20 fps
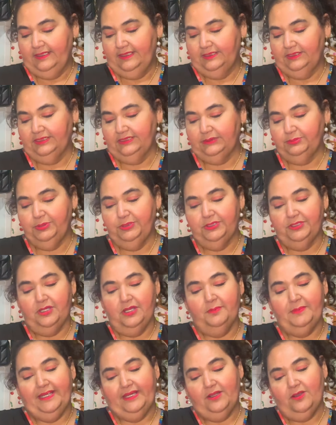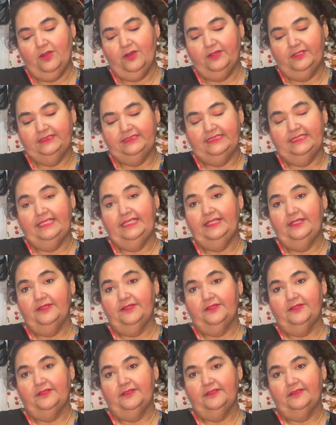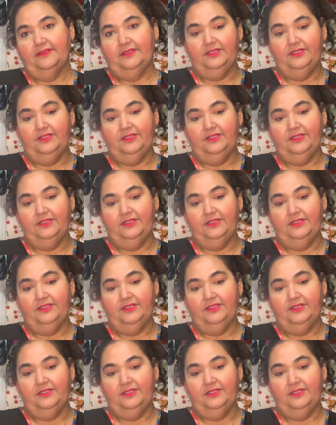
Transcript: just put all my cards in here.